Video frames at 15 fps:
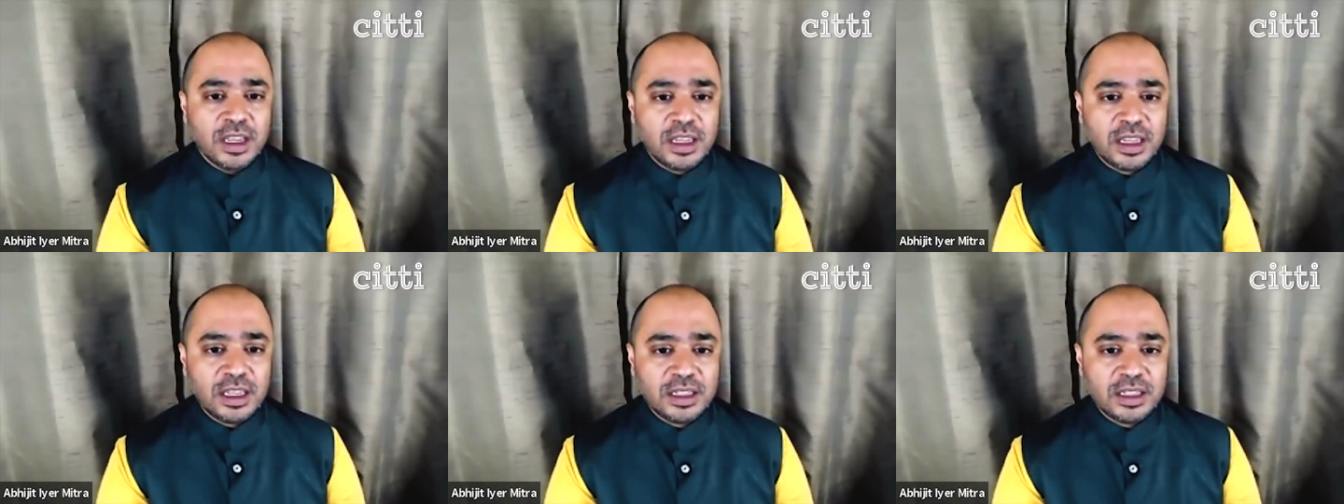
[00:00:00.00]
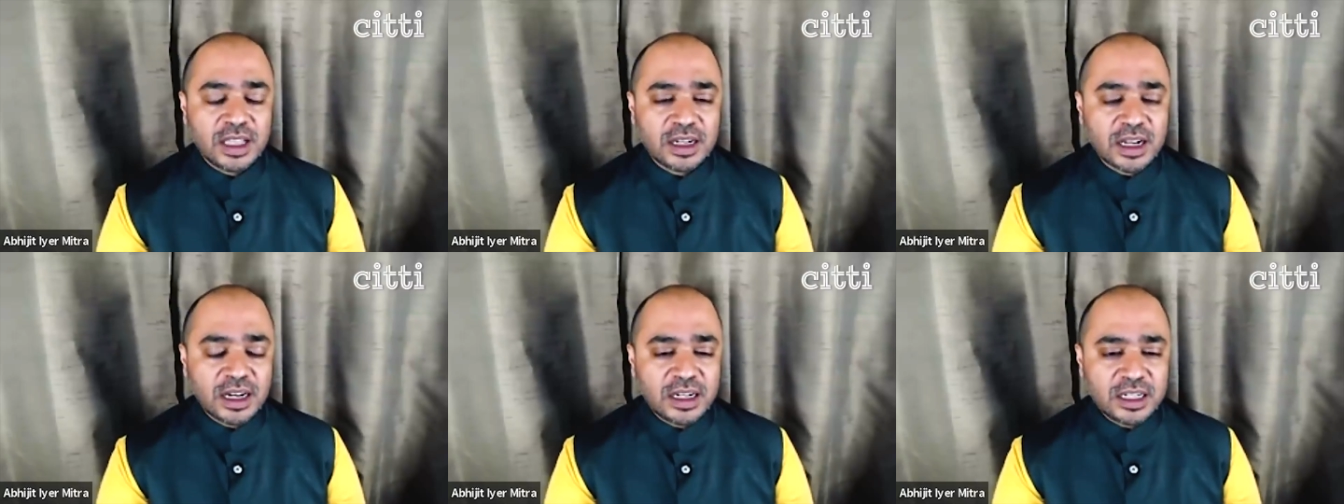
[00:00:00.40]
is
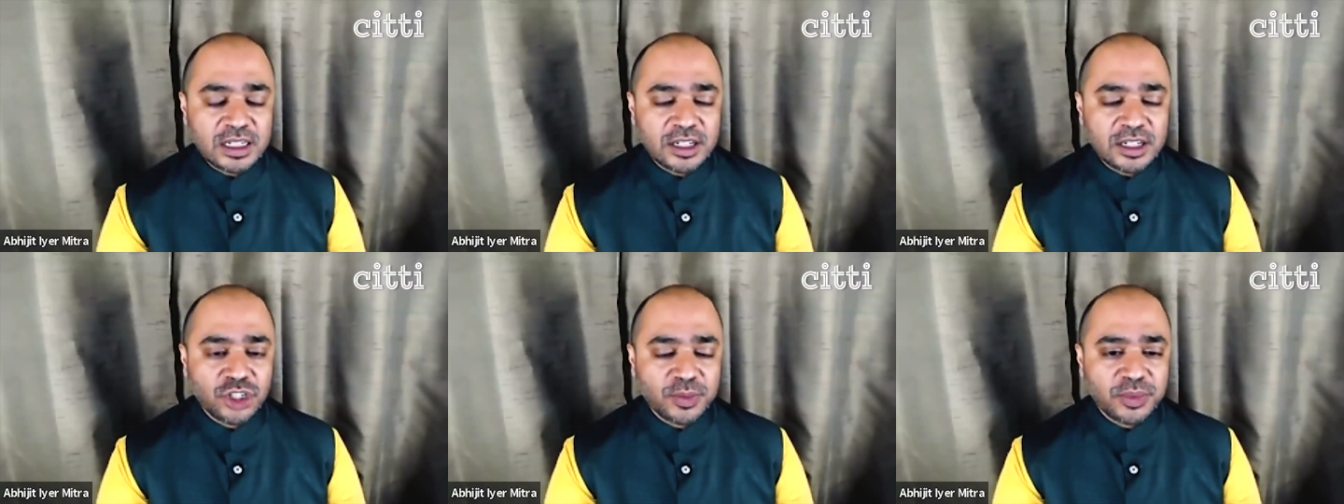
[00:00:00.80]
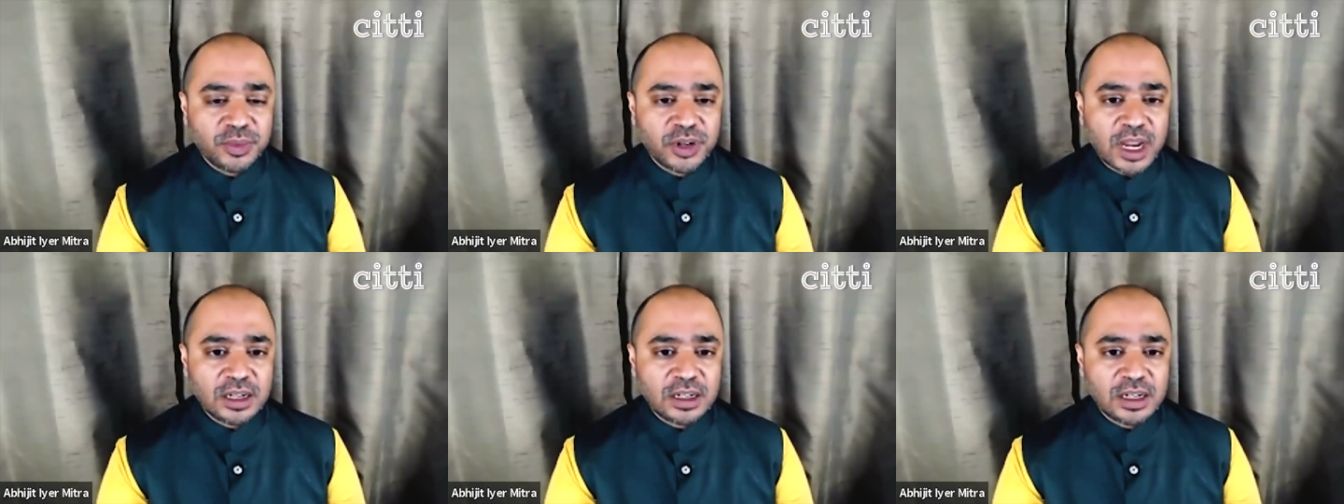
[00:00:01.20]
that our leadership
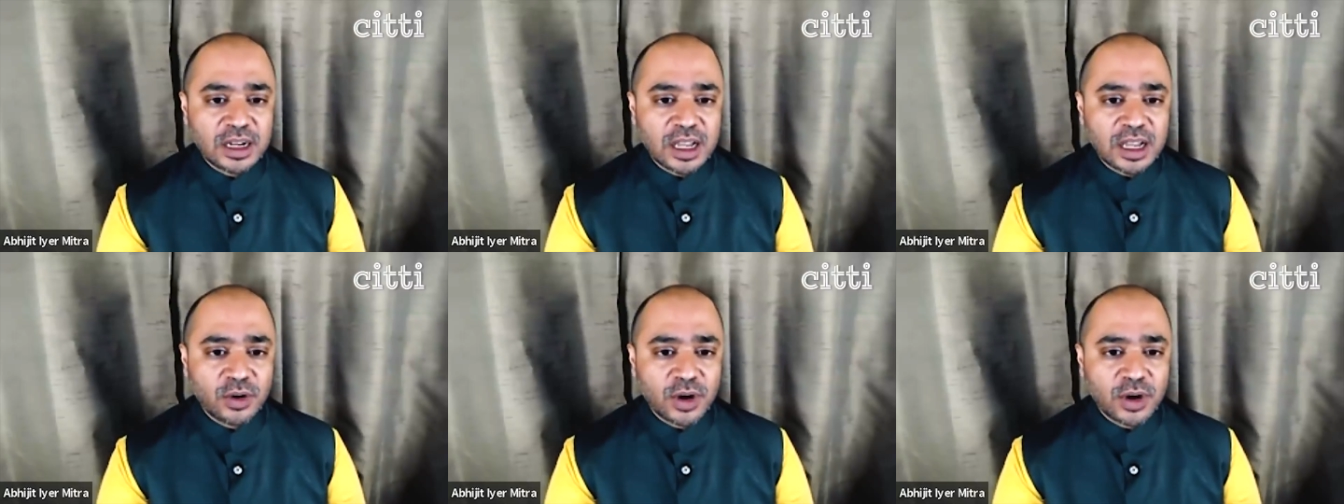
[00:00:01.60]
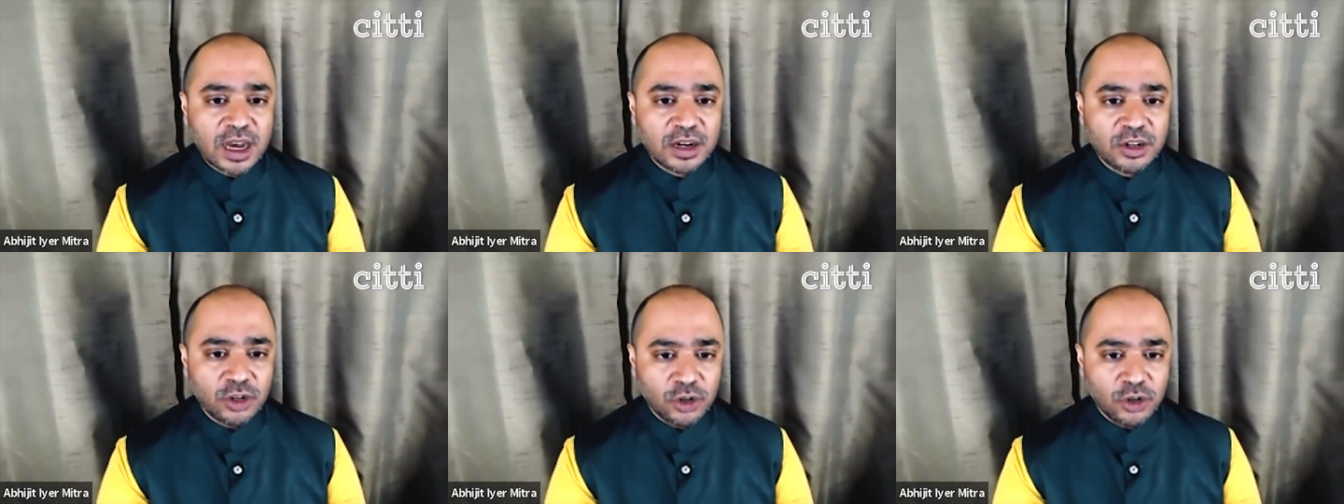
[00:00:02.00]
right now
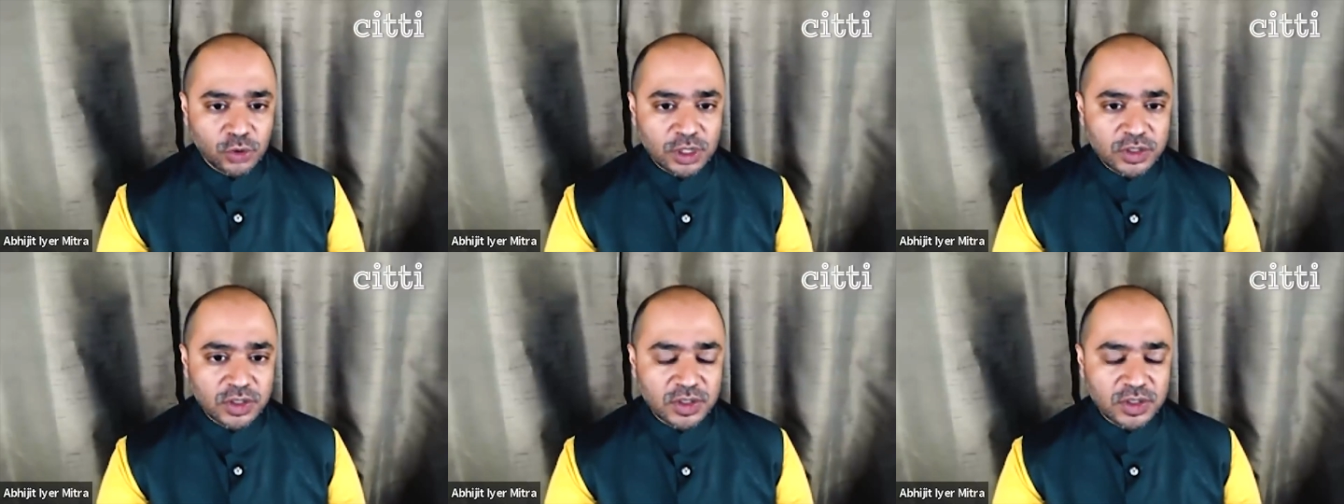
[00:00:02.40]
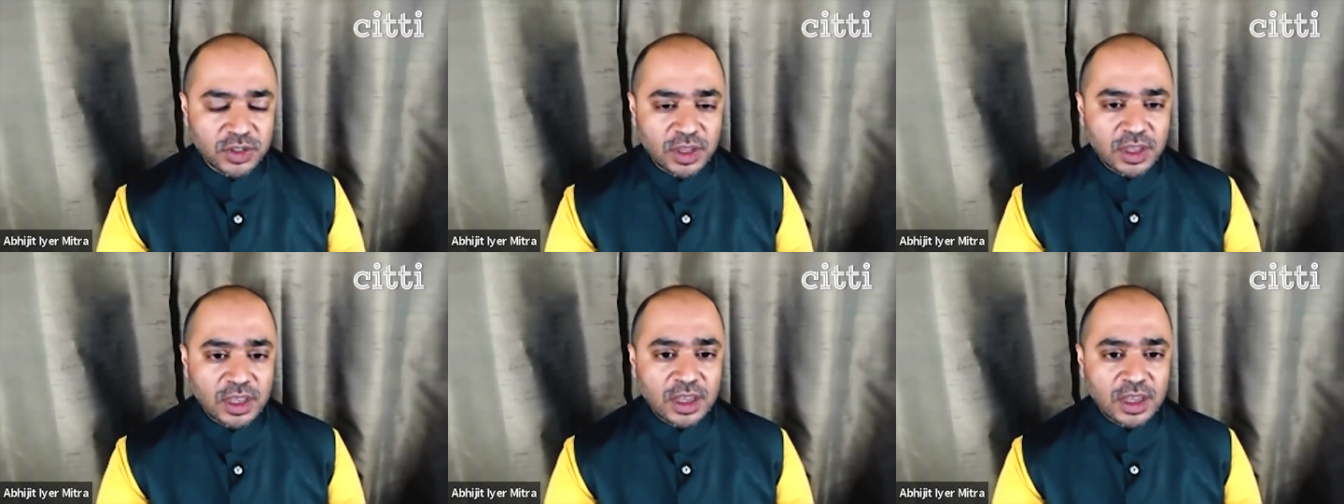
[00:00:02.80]
are clueless.